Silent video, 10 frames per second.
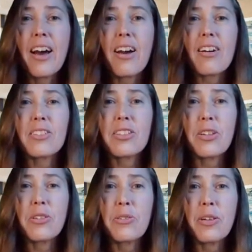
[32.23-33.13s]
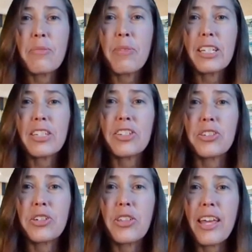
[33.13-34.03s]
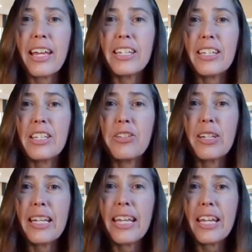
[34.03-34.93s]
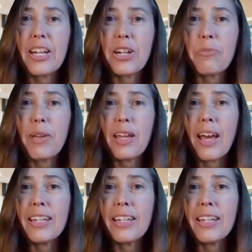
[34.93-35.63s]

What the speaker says: also make sure that you can hear me.